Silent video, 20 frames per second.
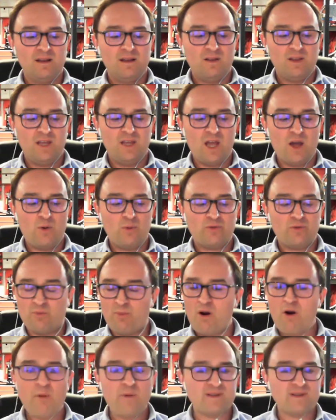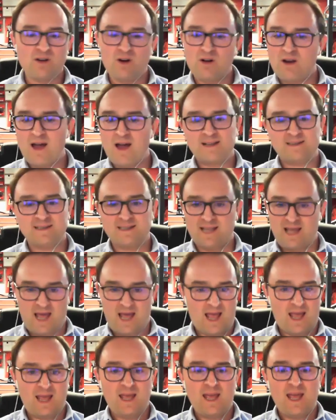you know, tomorrow is not like
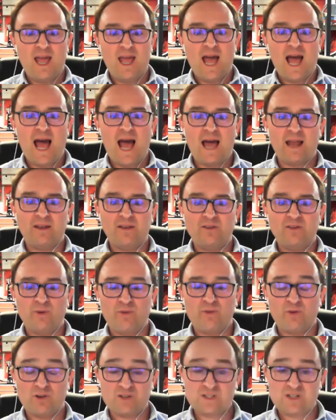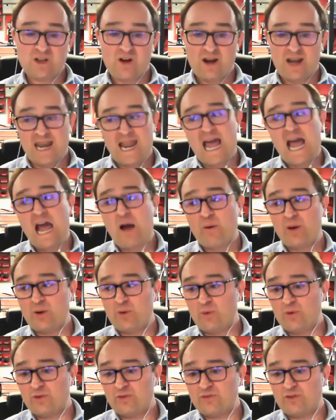today, and we've got to start now in
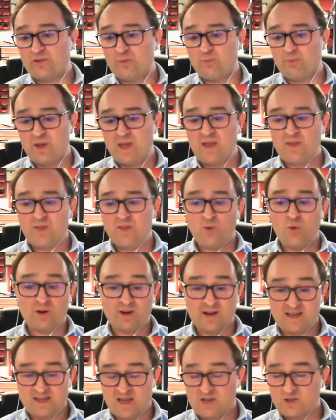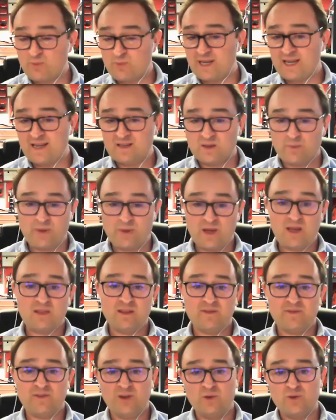order to be the organization we need to be in
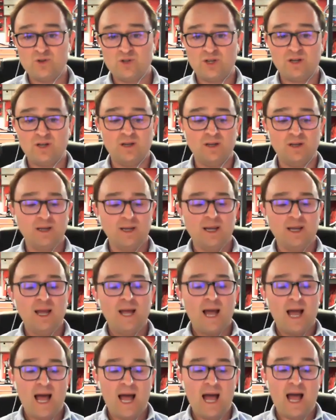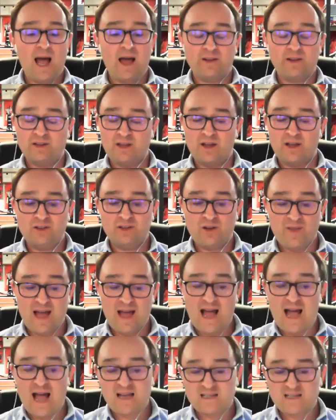the future. And you know, that has